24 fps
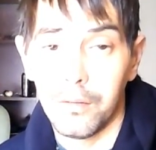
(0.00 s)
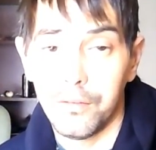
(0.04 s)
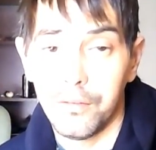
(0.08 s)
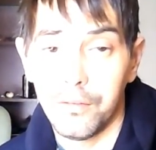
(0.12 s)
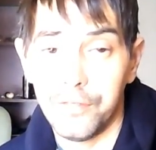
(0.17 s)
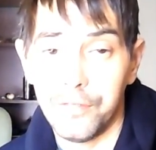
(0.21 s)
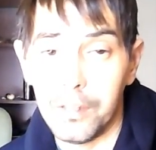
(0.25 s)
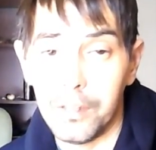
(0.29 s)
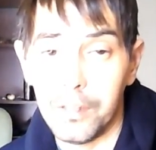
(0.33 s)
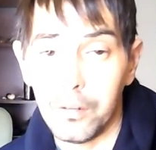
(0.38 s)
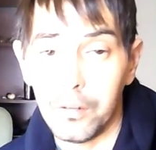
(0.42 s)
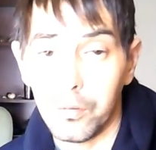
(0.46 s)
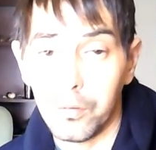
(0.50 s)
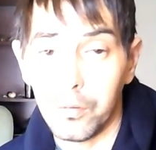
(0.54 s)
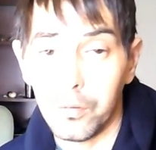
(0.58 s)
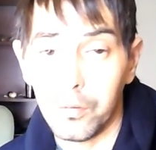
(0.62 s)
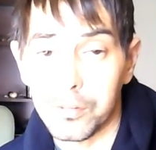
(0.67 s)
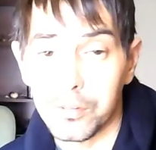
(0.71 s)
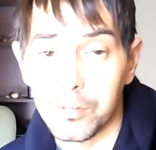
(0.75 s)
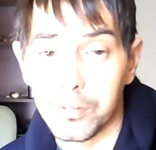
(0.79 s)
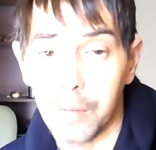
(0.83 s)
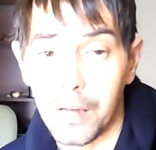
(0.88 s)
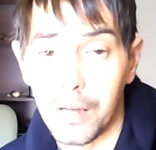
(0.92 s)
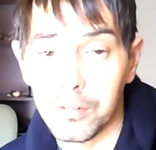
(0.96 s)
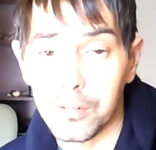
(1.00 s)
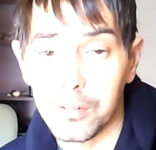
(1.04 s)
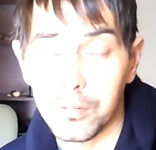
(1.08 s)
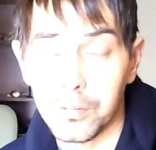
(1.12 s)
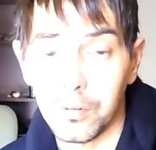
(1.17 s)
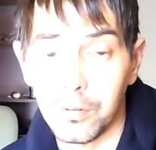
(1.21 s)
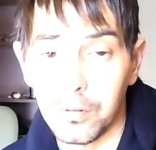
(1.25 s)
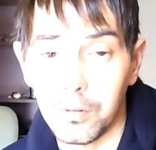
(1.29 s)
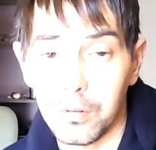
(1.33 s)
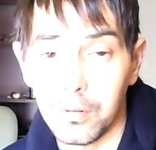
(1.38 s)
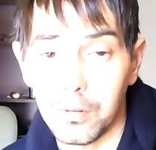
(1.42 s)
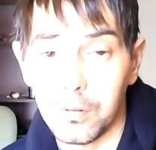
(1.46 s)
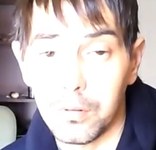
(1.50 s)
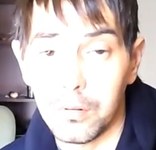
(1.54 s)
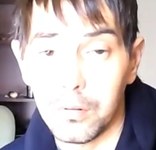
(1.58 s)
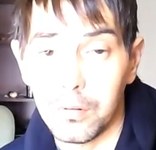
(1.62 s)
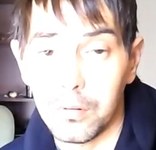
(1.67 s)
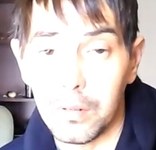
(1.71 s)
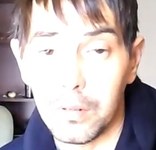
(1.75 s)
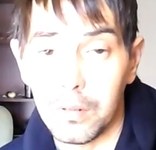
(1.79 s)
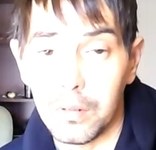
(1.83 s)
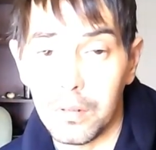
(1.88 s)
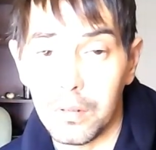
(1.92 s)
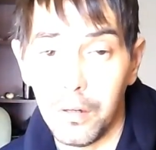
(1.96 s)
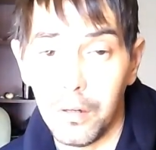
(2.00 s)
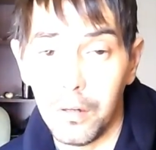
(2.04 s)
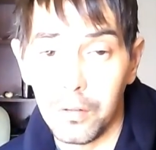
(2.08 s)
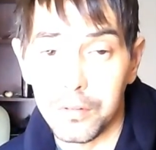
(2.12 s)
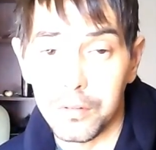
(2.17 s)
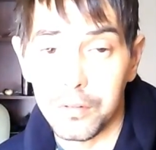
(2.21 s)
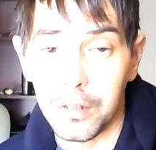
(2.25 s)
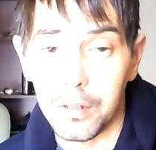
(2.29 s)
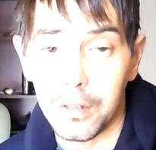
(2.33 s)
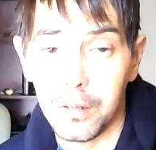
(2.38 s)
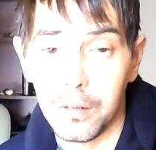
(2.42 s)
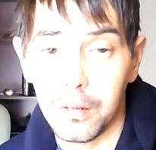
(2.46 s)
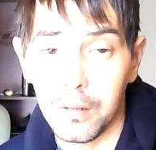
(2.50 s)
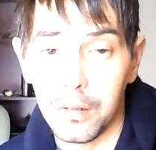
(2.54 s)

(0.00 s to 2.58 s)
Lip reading: feel responsible and guilty